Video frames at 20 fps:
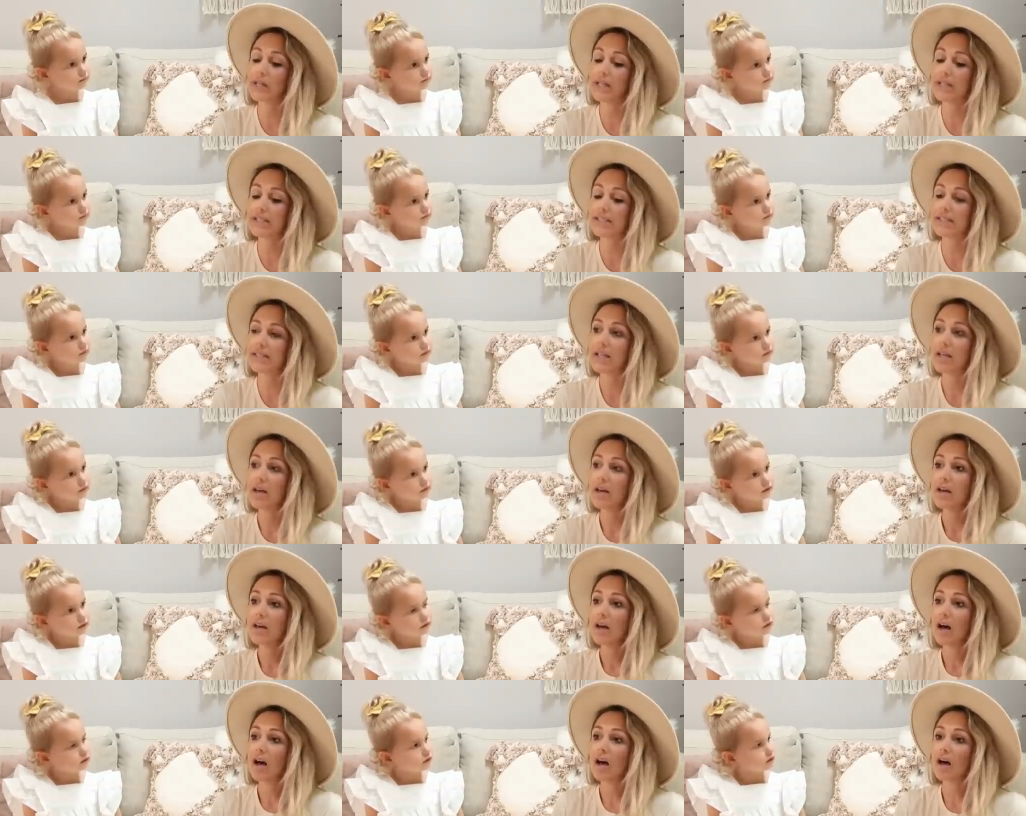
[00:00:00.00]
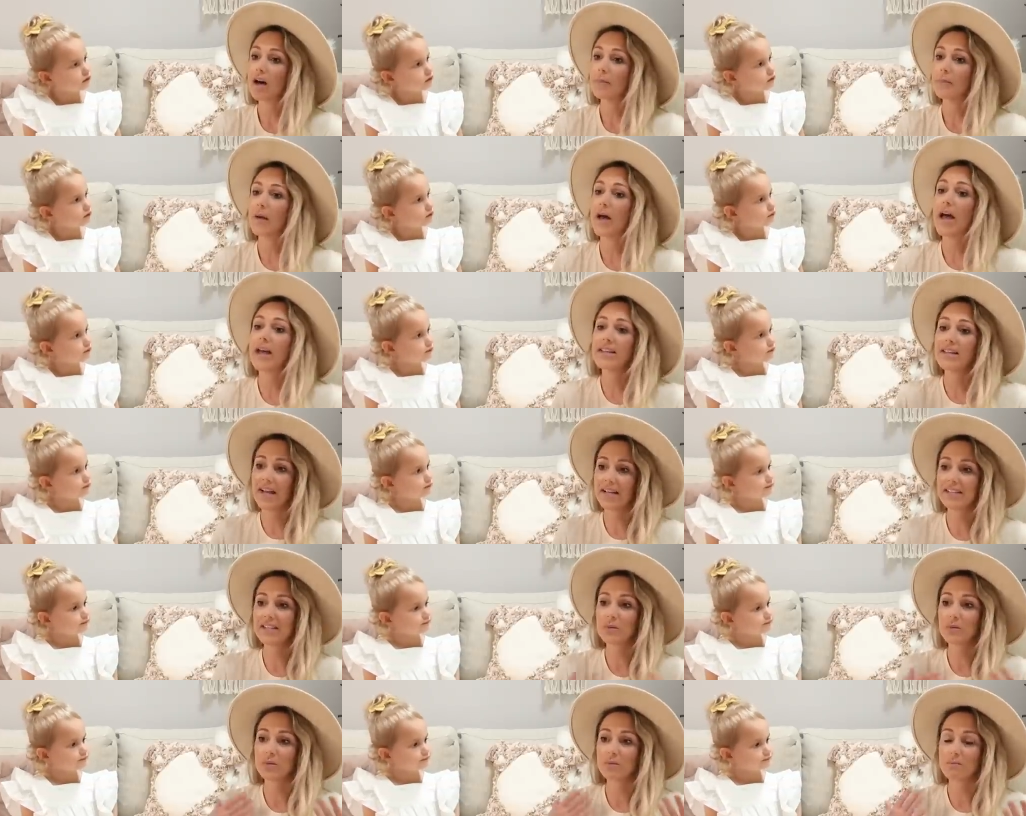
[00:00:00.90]
Speaker 1: because
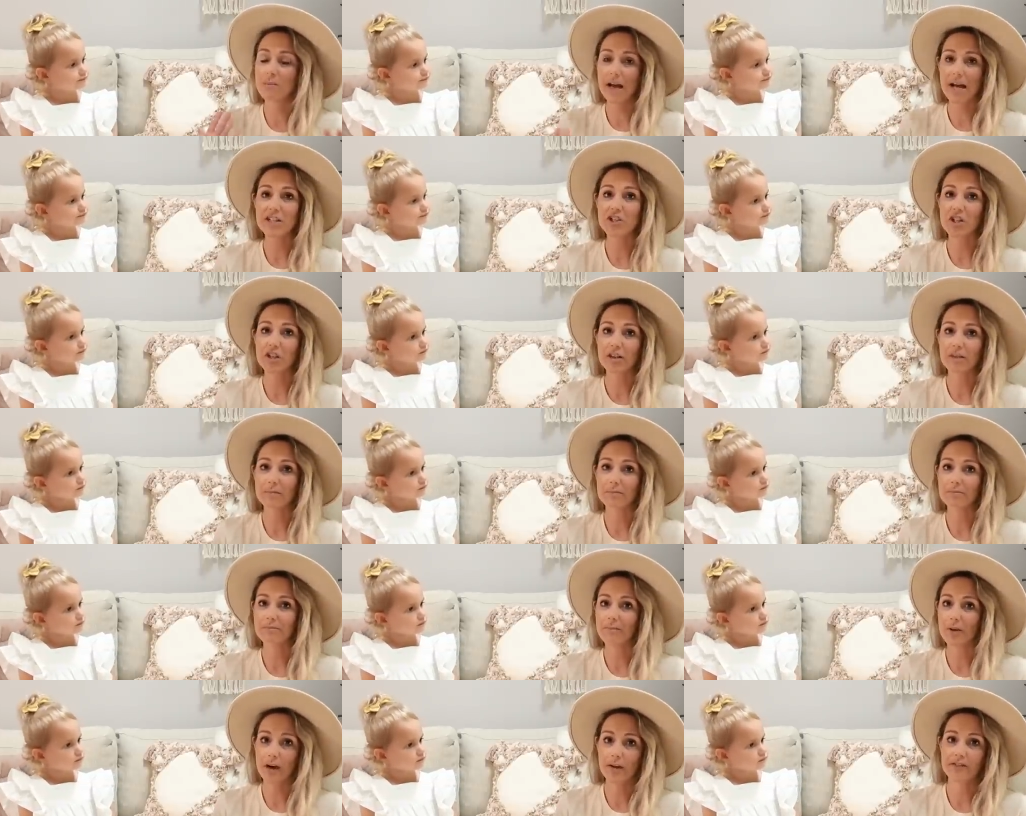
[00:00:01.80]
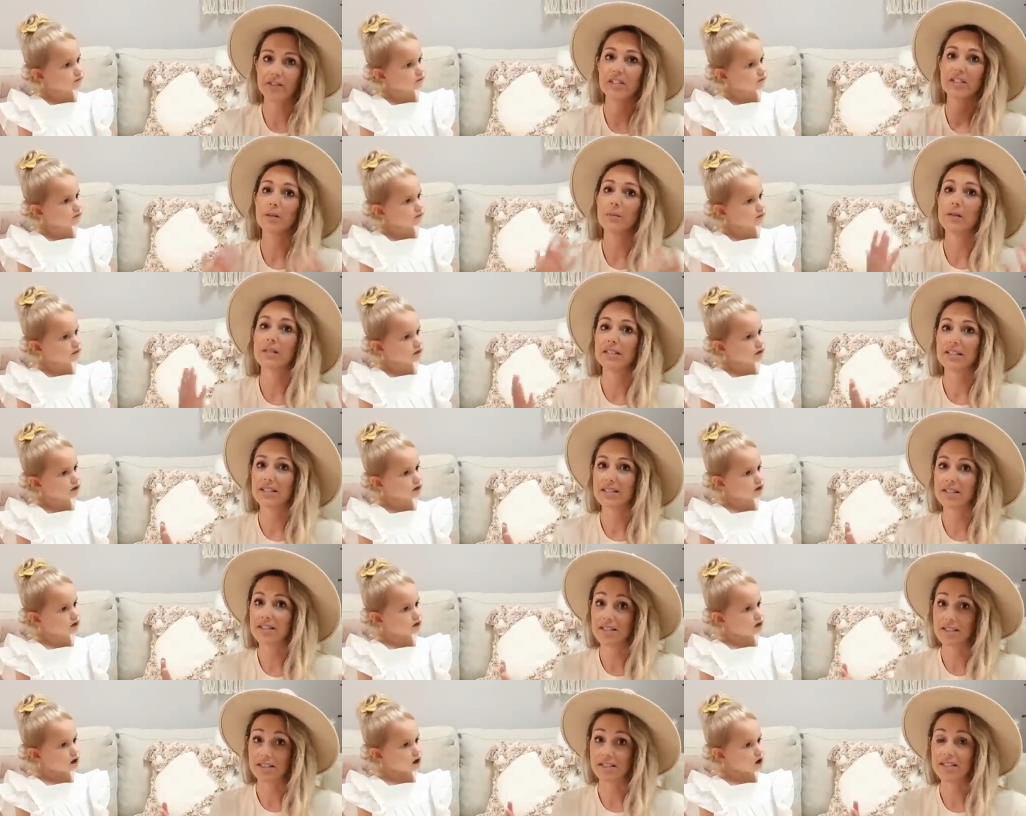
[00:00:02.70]
yes, it was magic, obviously, because
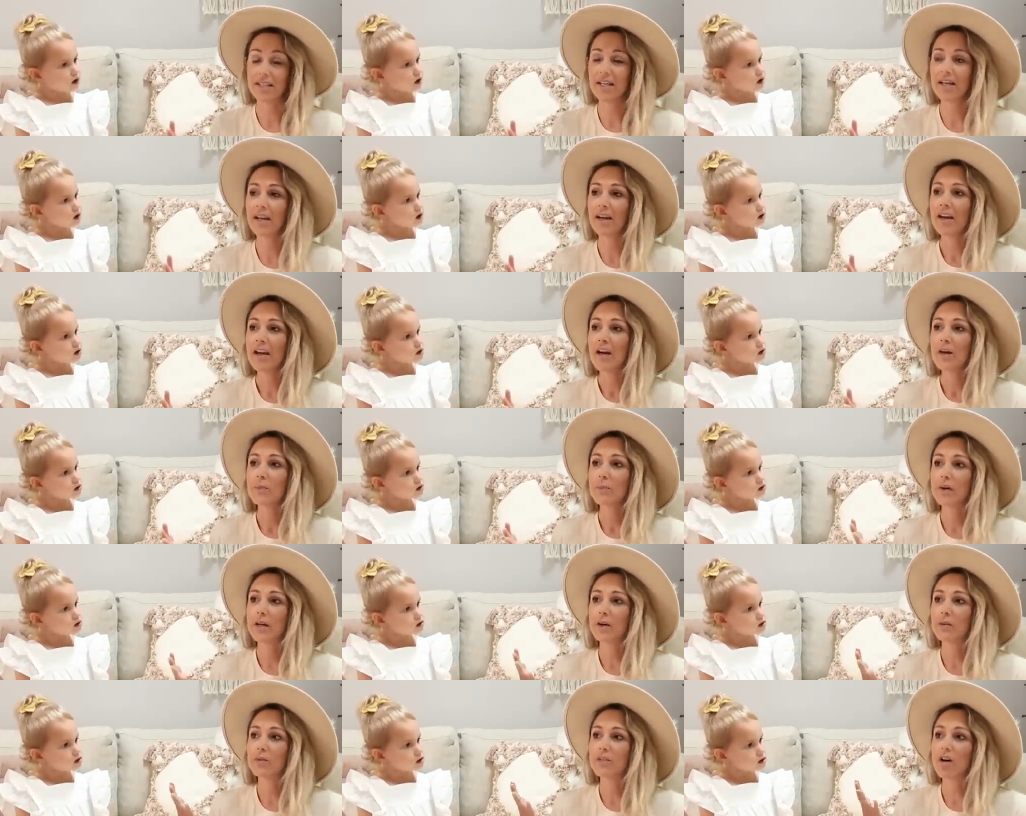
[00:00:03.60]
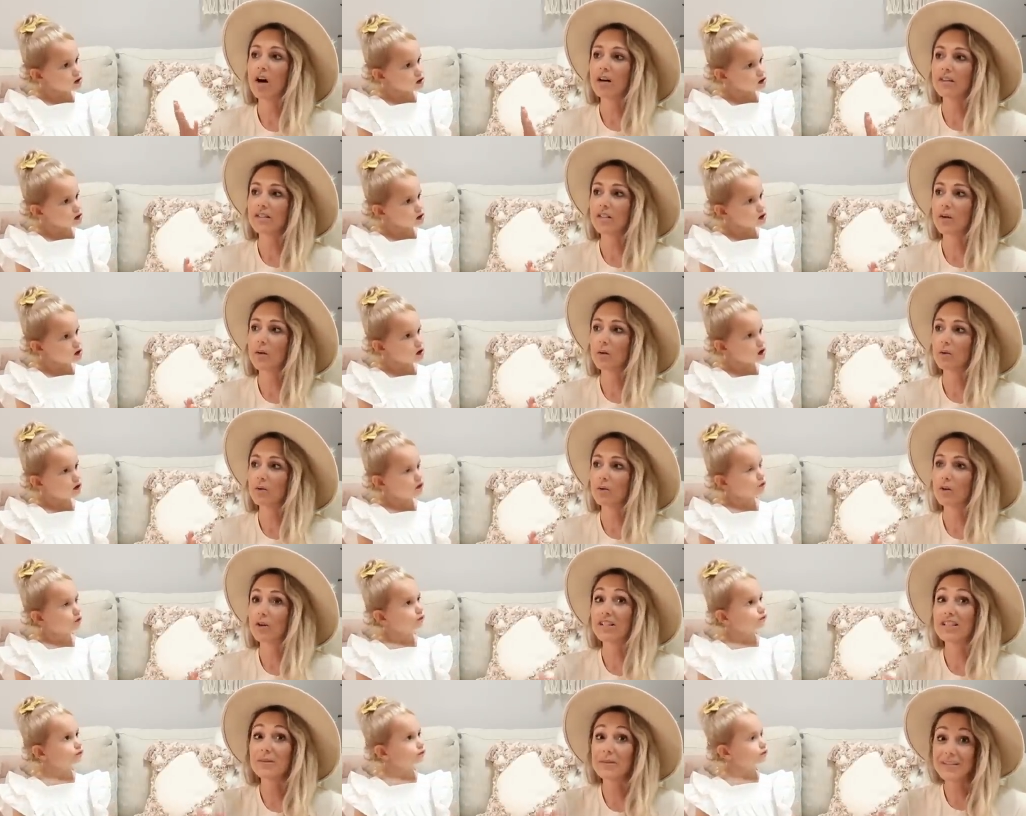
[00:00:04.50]
it's Disney, but it was also
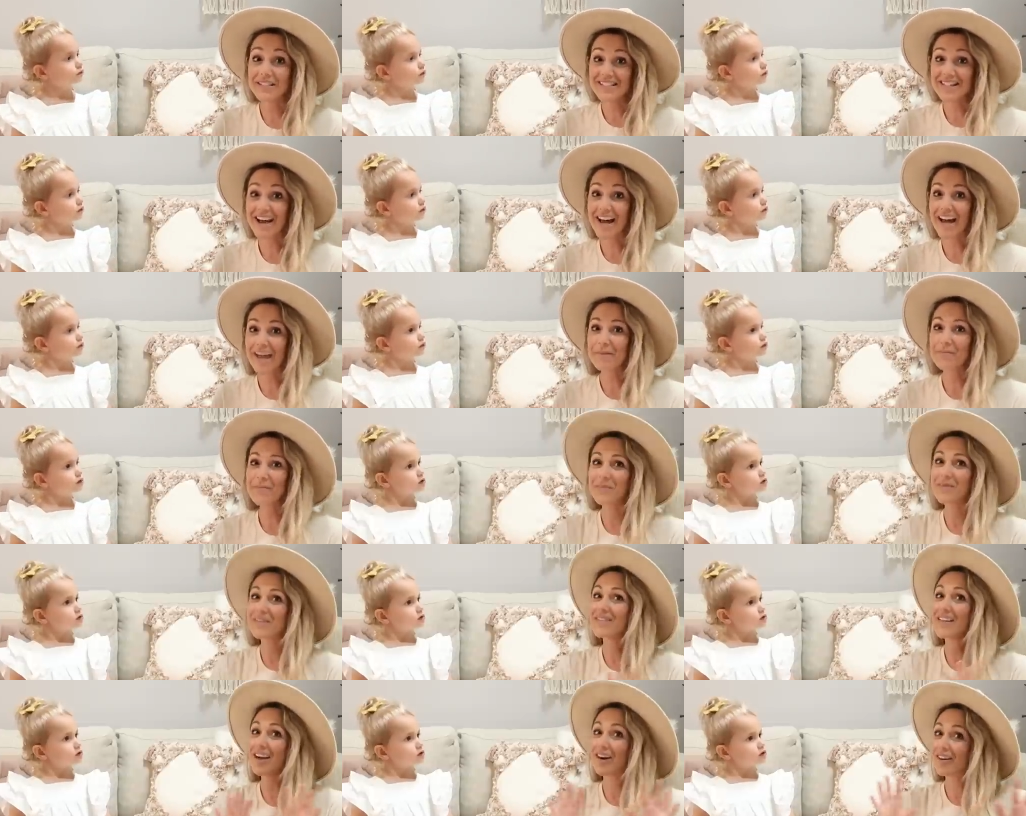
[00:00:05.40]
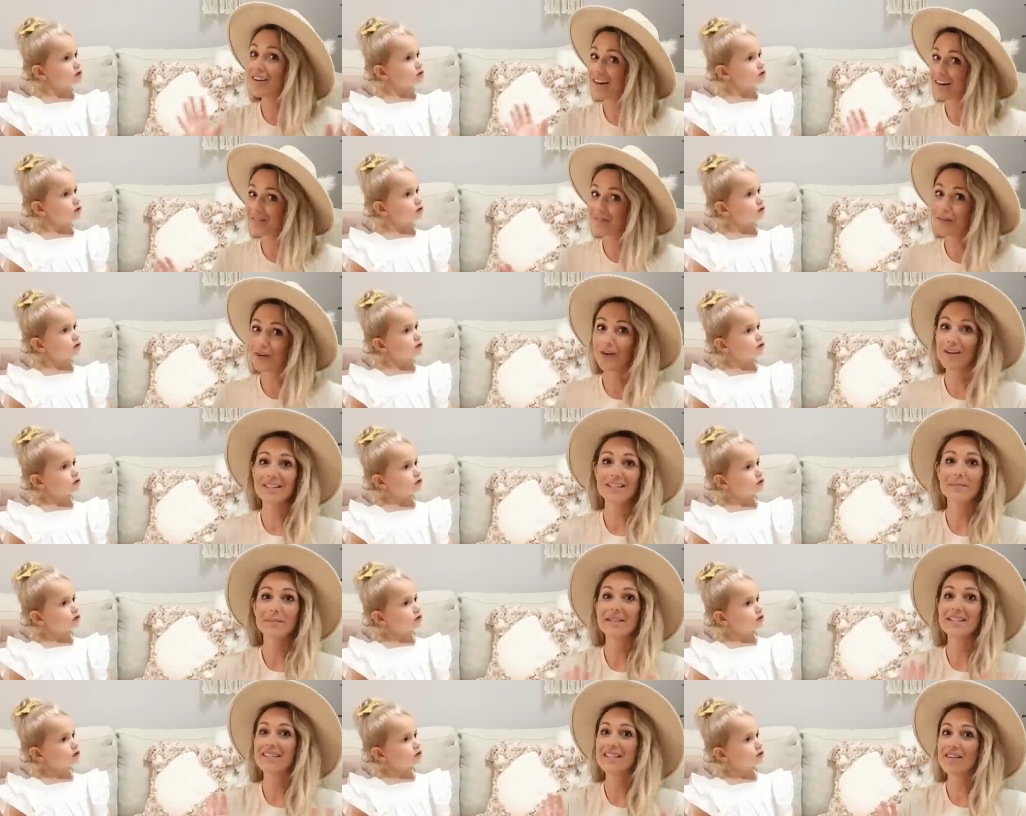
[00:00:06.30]
Christmas time, decorated for
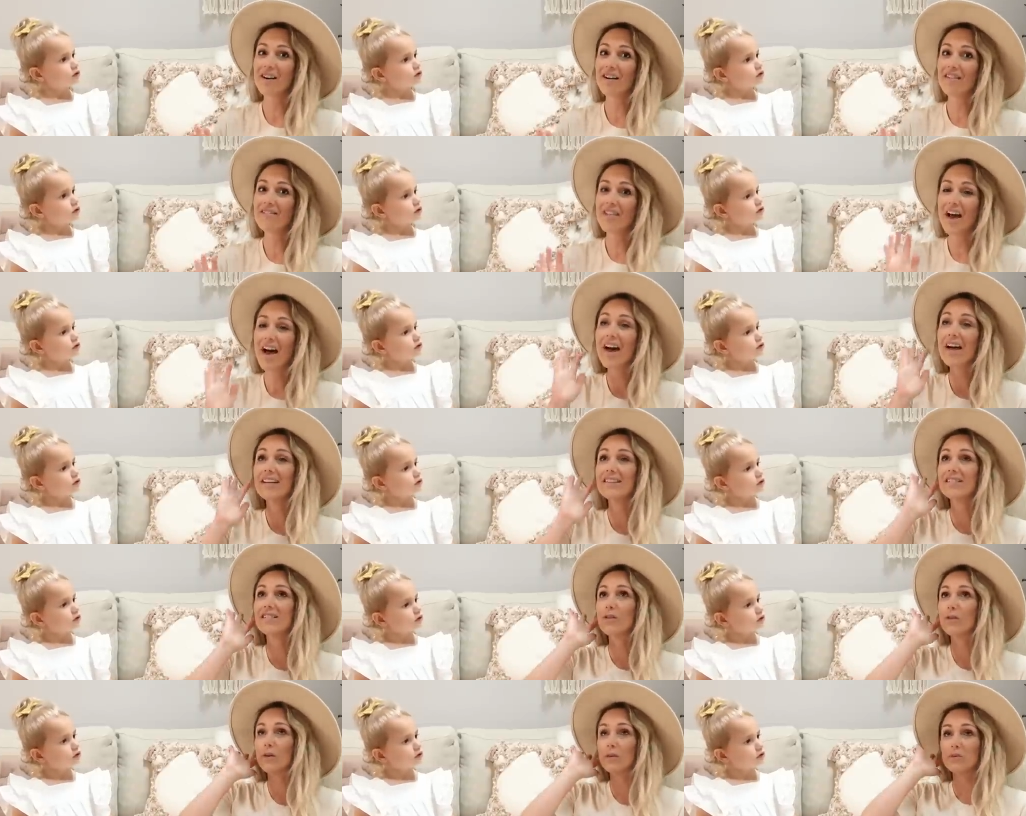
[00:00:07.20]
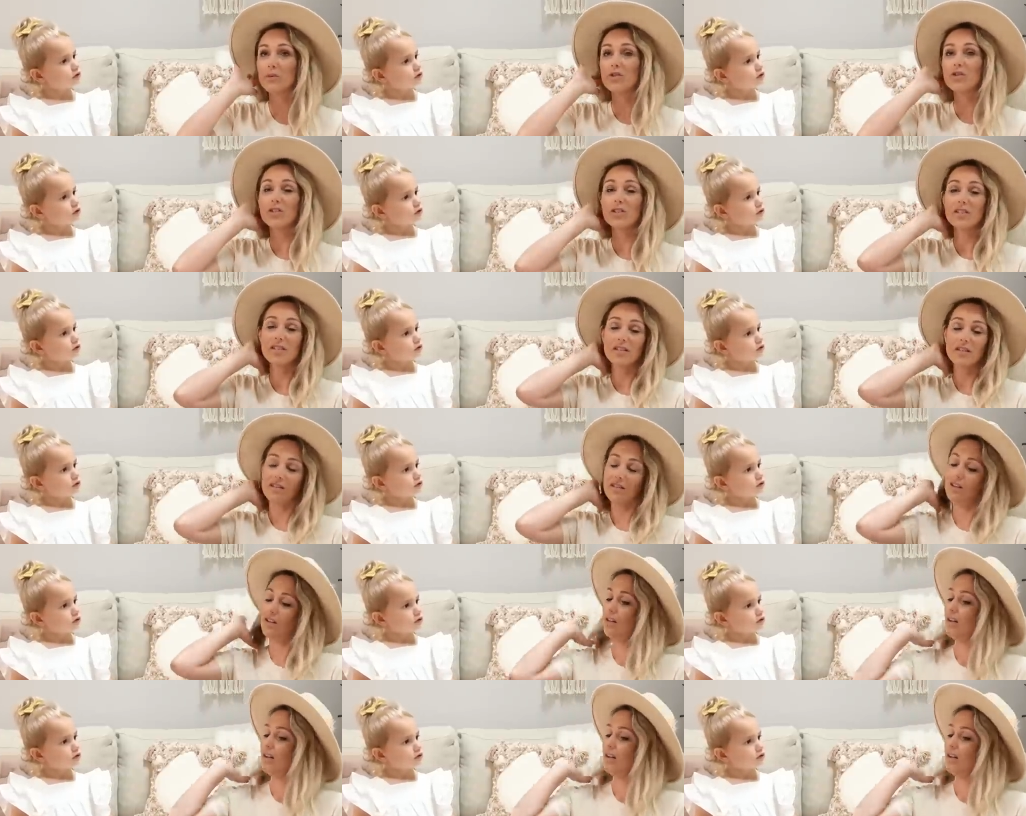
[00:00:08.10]
Christmas and all of that. And so it was just,